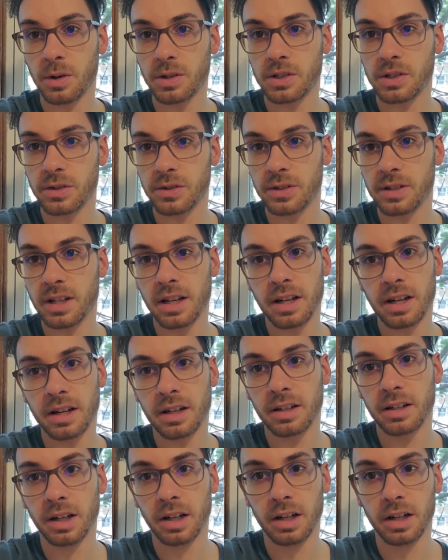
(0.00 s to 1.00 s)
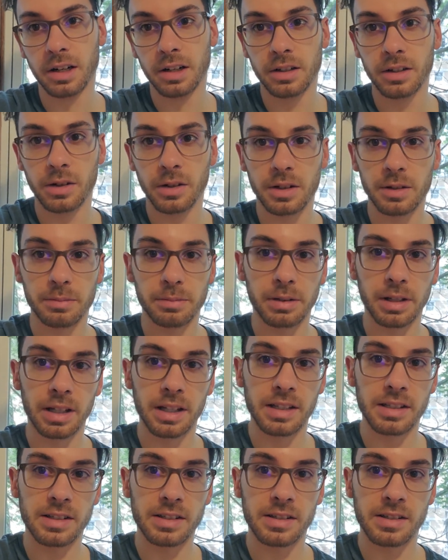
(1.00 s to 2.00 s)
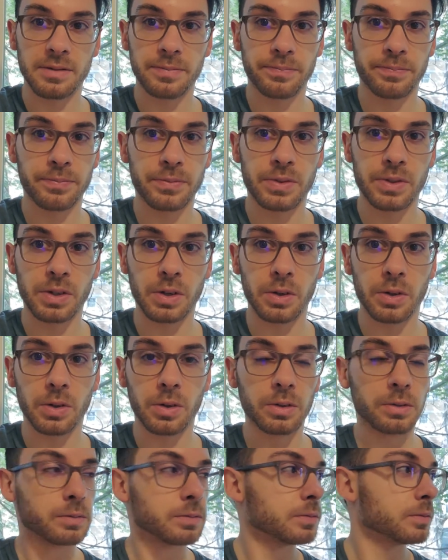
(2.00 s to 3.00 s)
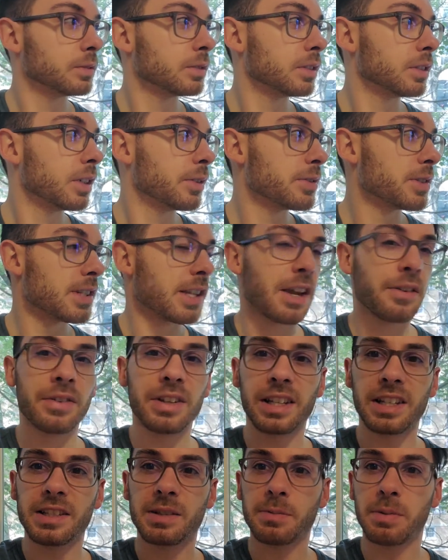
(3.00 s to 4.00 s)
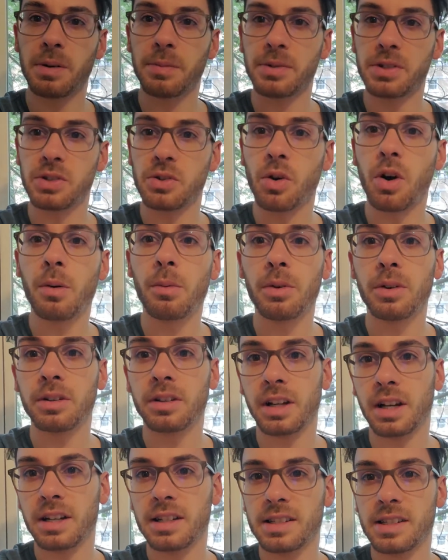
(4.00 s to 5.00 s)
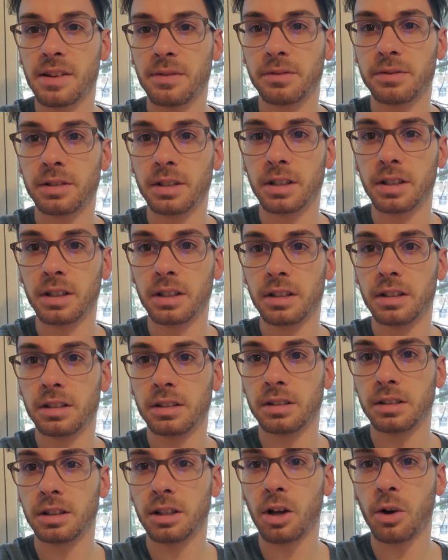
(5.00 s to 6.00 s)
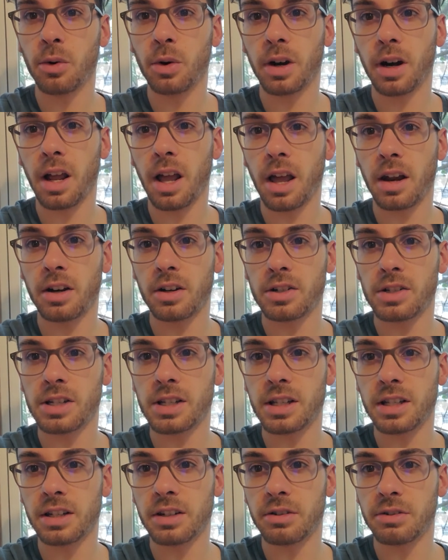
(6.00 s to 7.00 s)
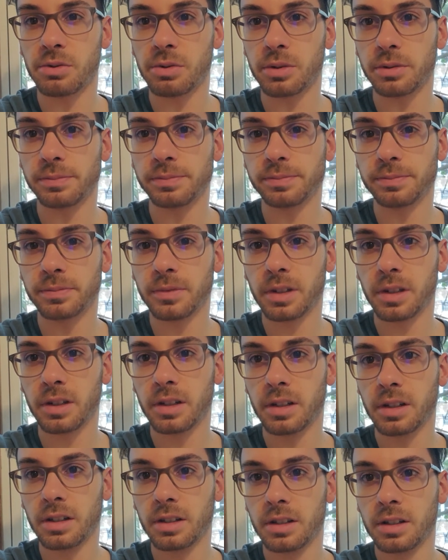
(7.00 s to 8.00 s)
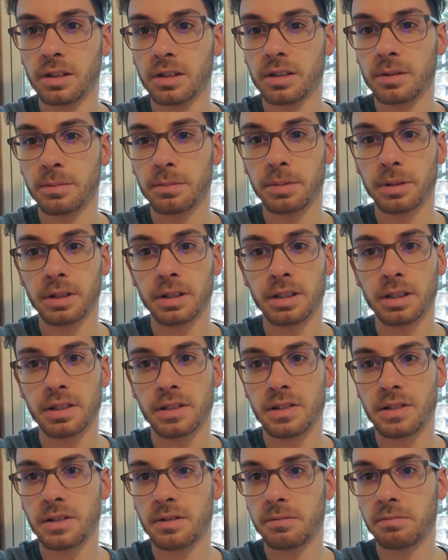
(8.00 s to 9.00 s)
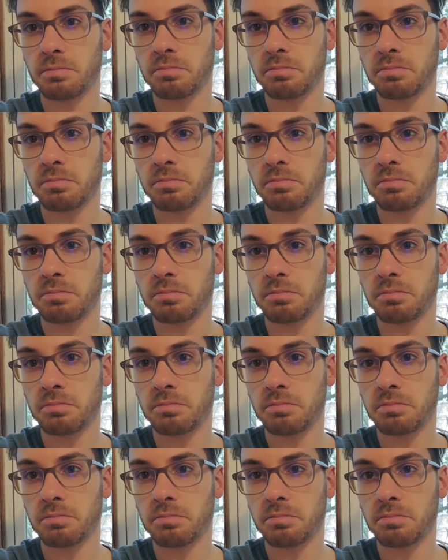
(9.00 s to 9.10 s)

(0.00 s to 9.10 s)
issues there, no complaints. So I would say everything's pretty much normal. I just have lower energy than usual. But